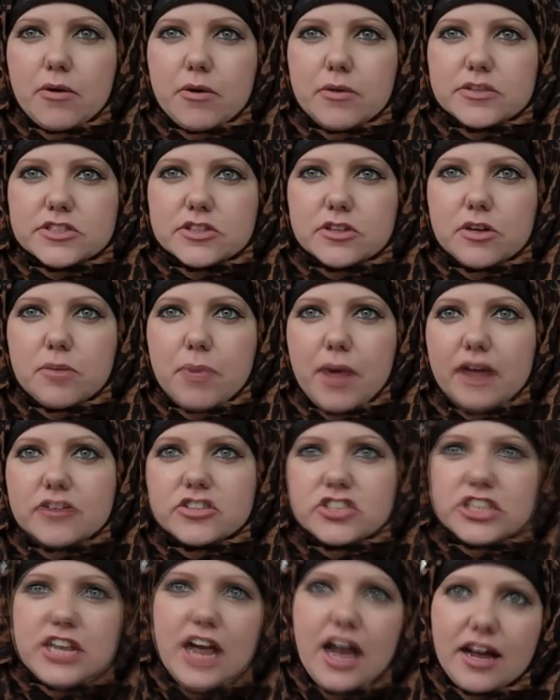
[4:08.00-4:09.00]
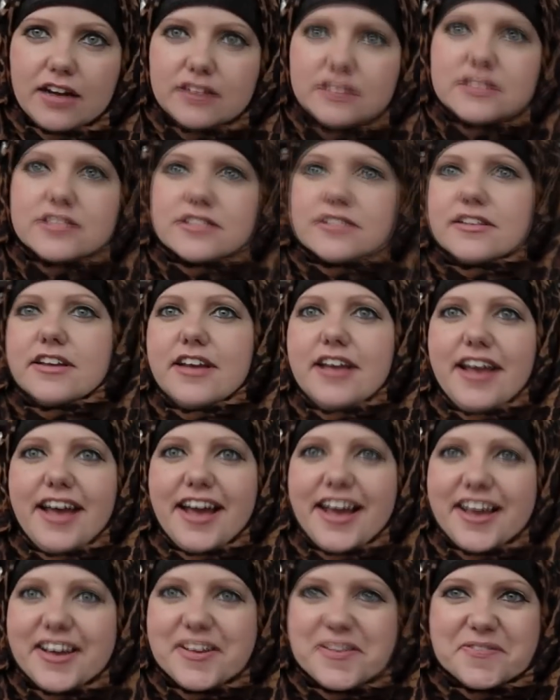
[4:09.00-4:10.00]
it was all about jihads and,
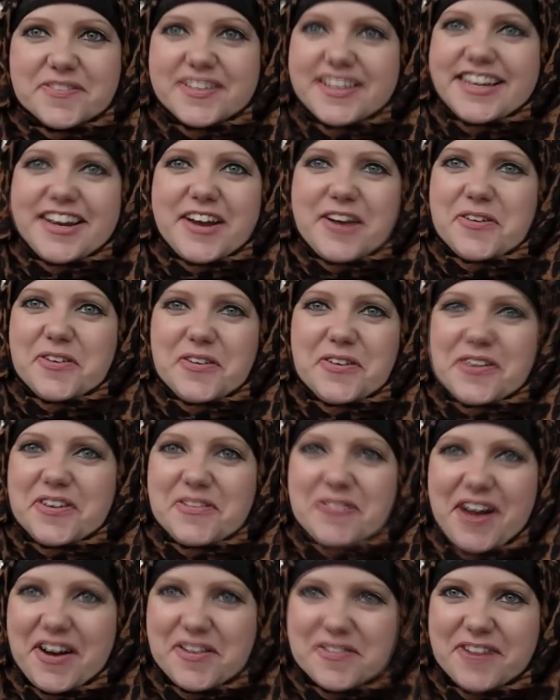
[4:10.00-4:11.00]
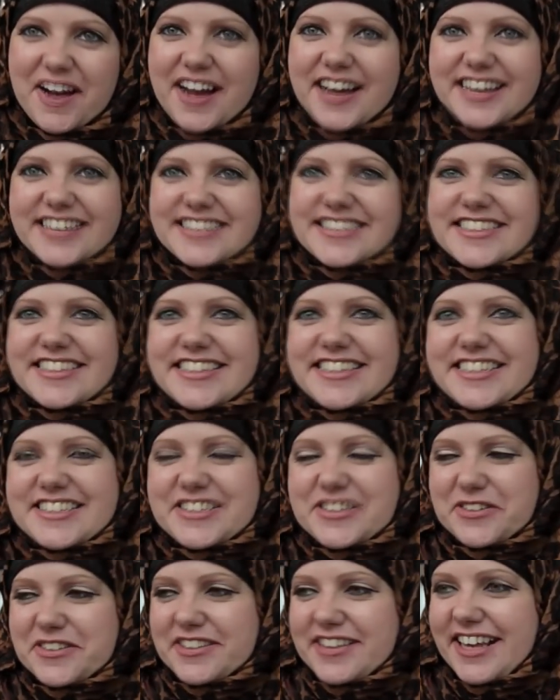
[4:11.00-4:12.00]
and you know, all about violence and
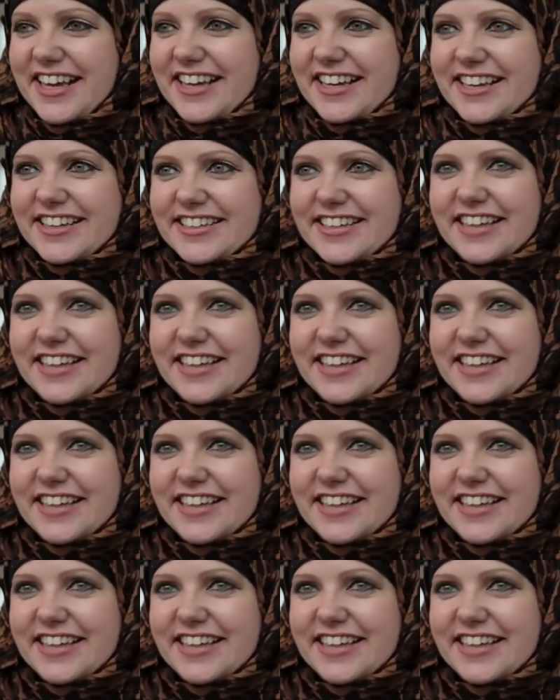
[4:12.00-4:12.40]
this sort of thing.